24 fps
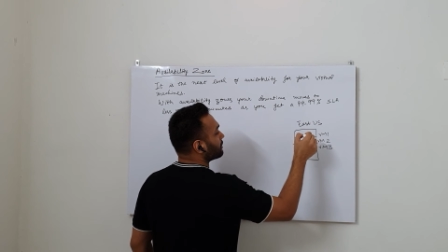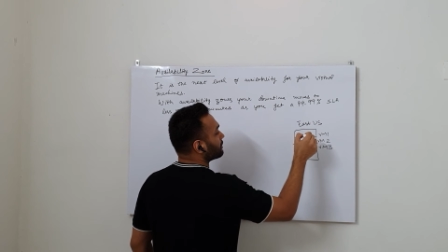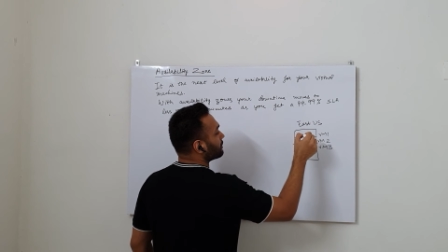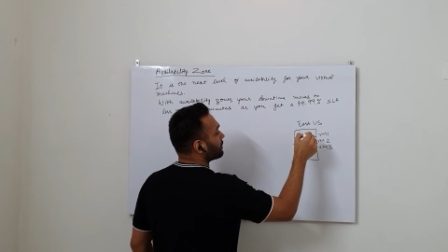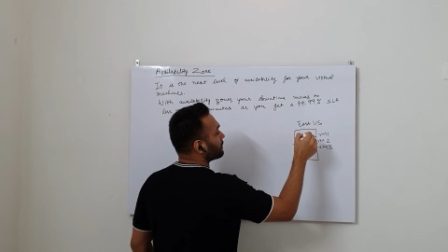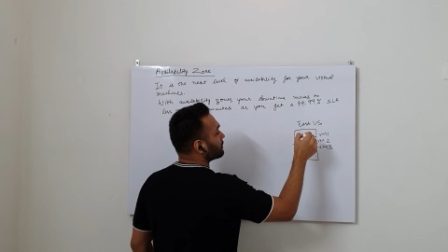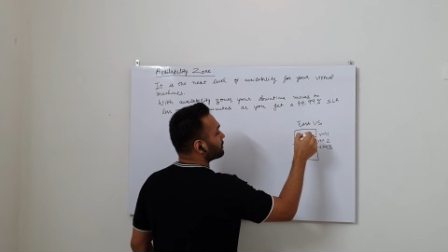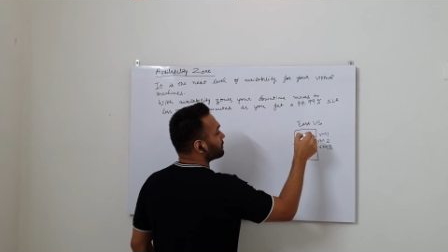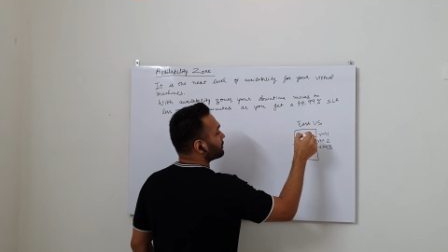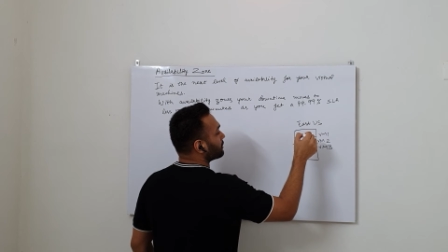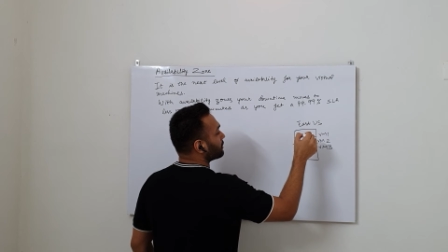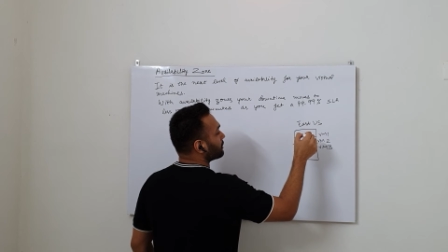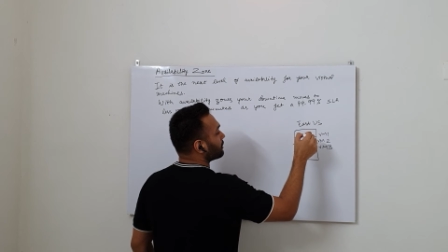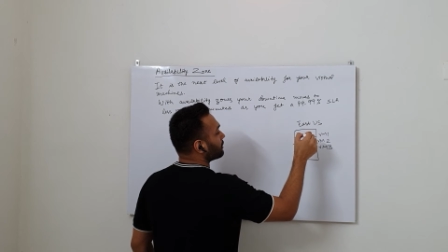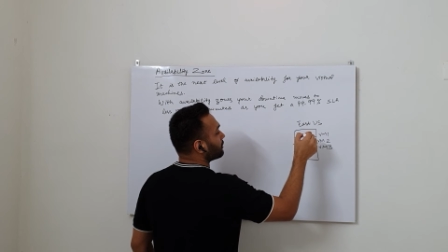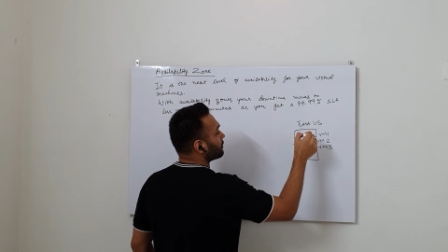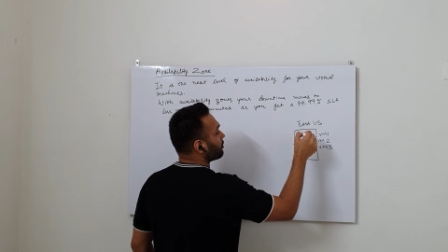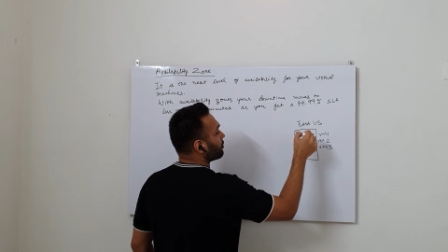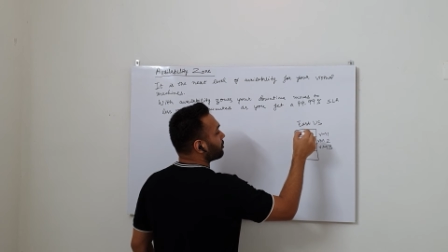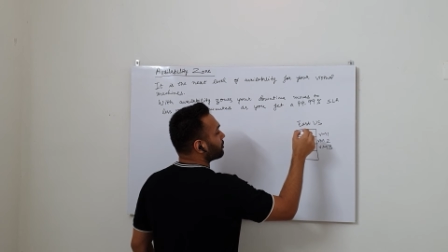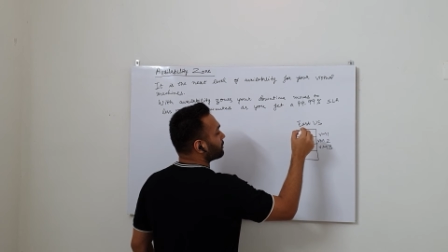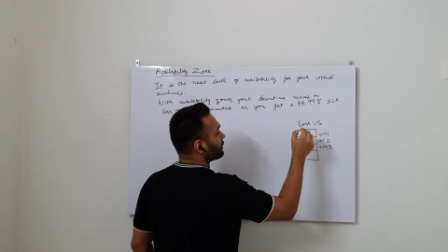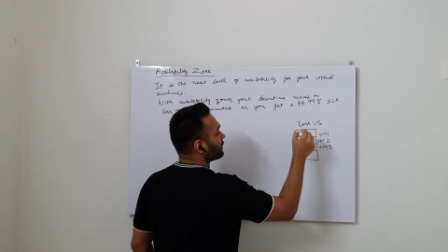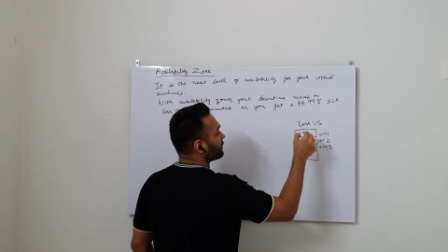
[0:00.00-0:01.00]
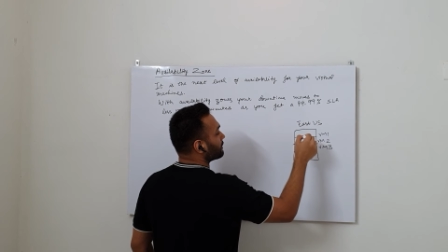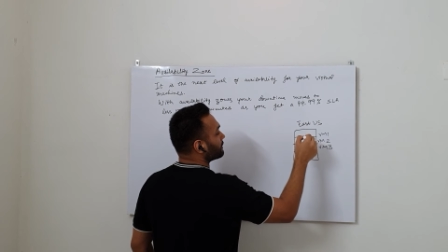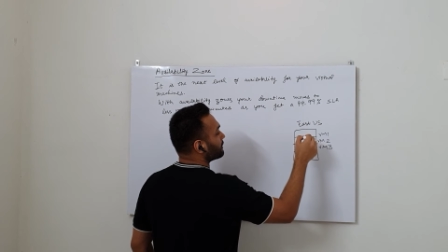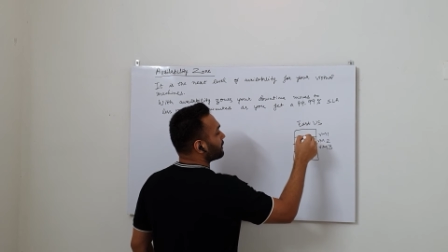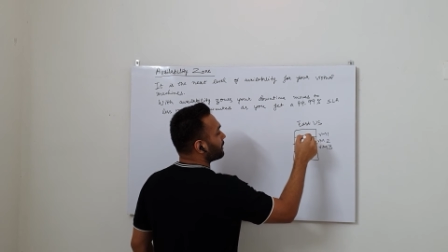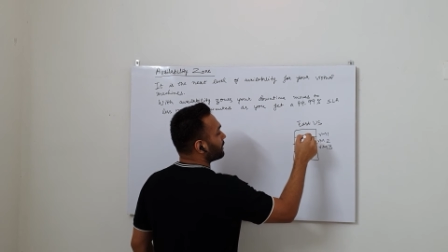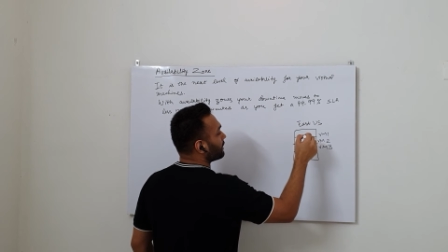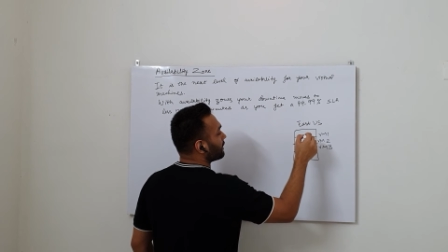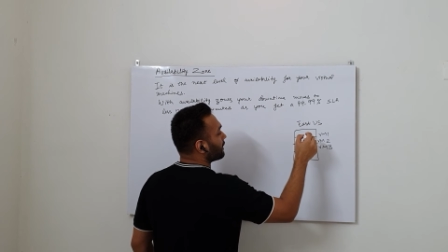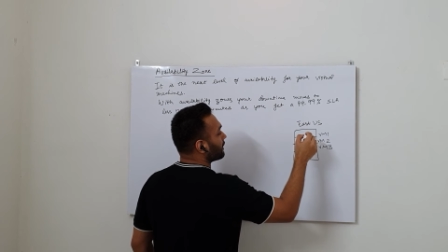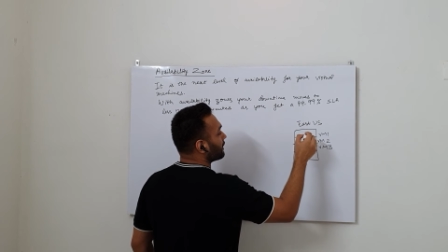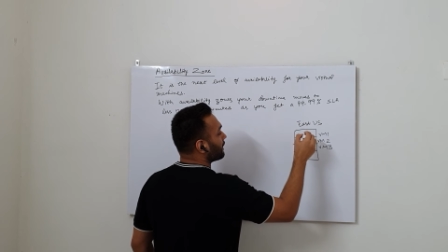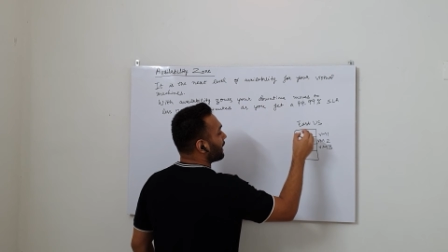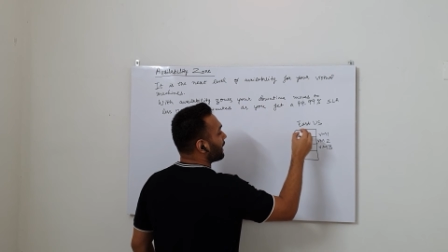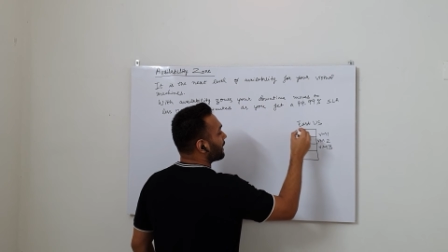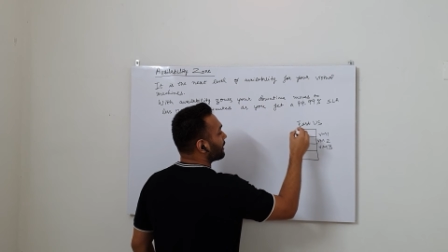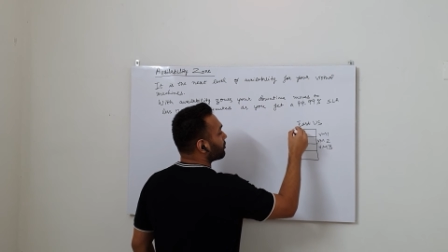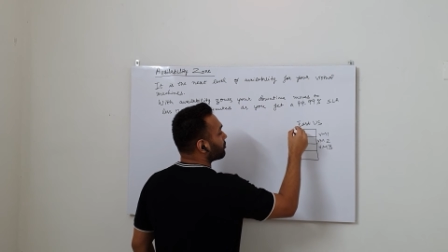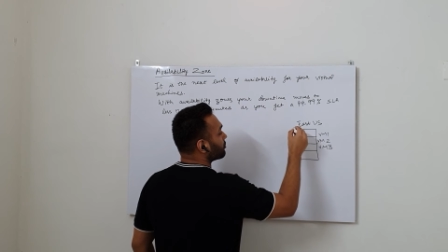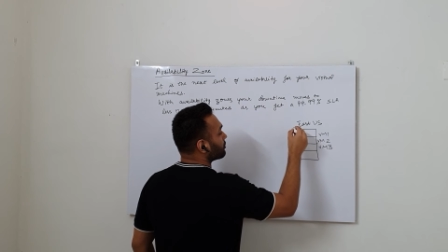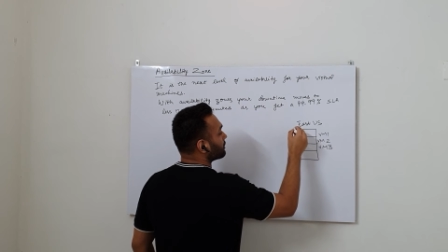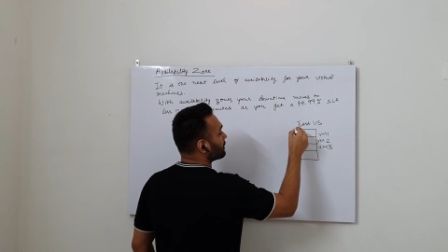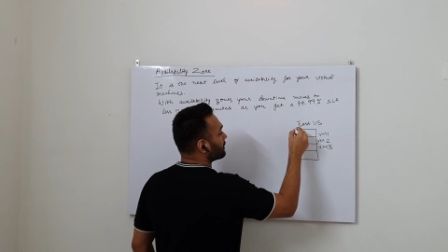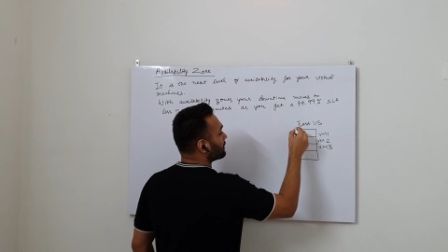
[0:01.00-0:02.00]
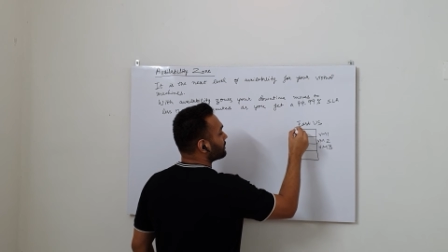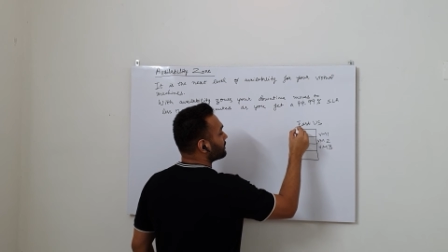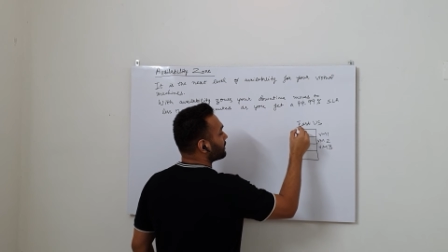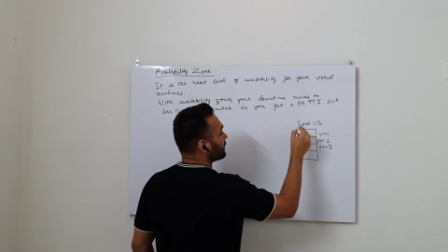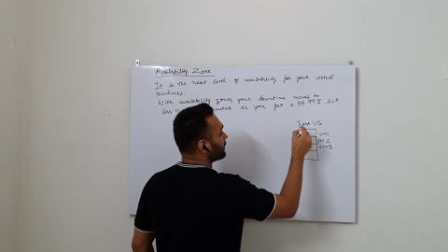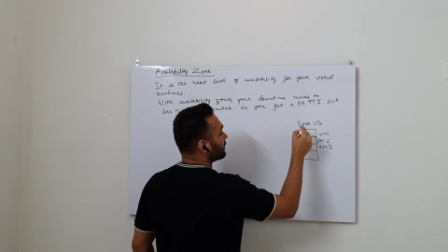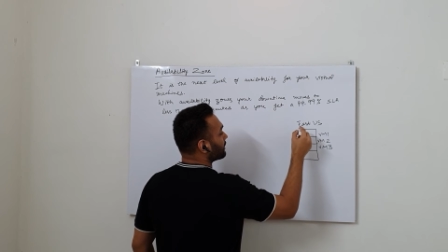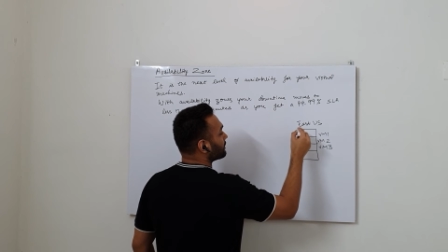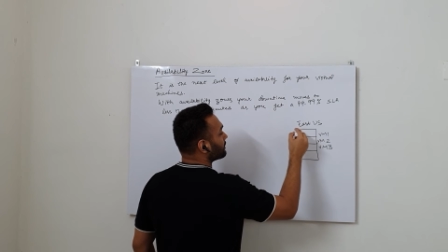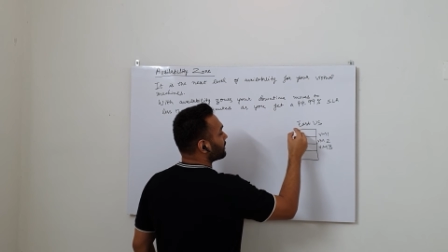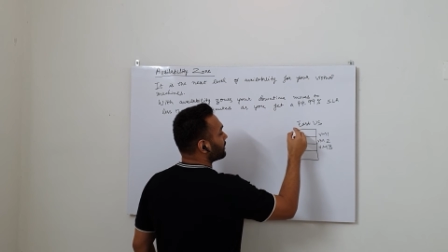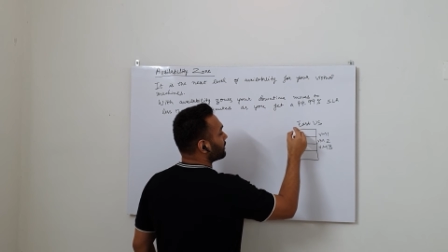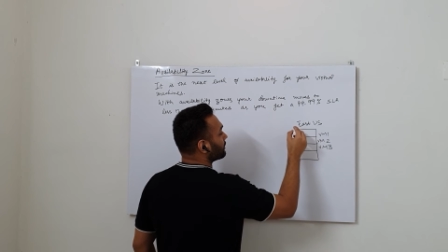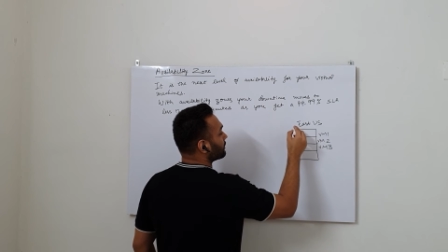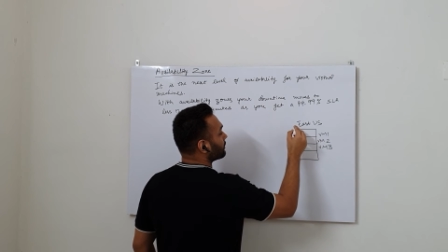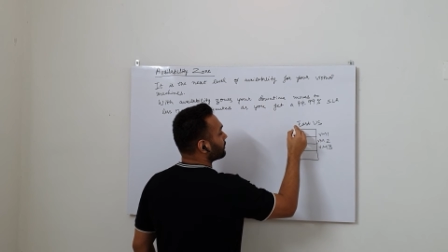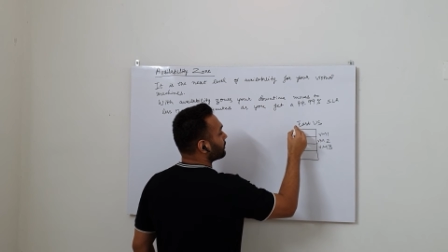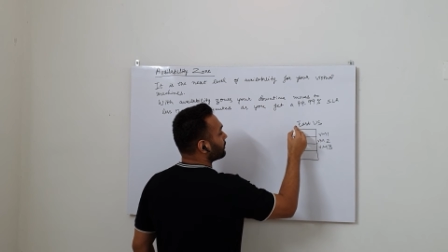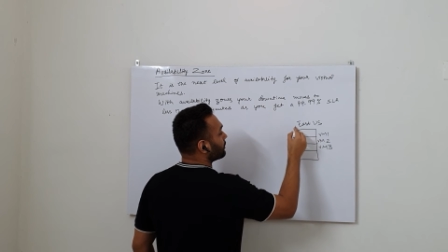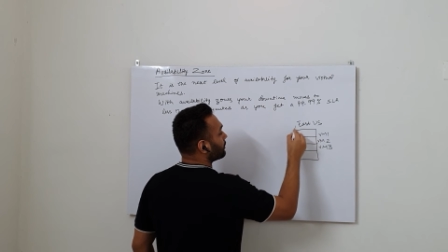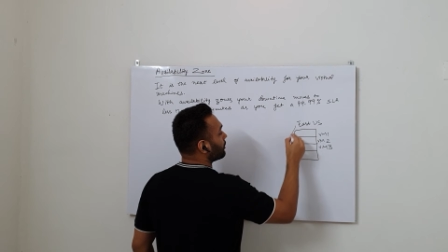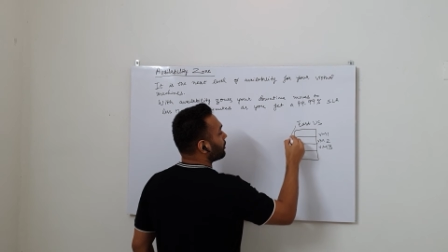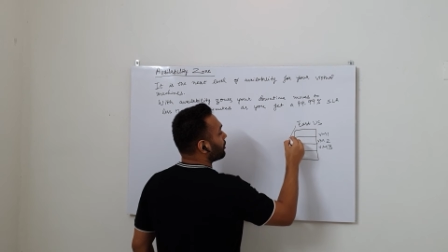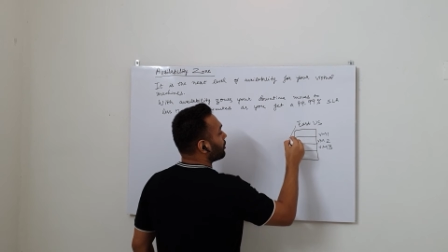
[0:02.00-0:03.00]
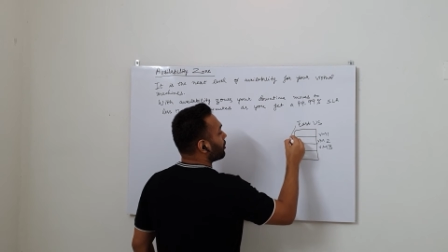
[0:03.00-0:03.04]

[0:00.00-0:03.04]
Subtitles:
disaster or there is any attack on this data center,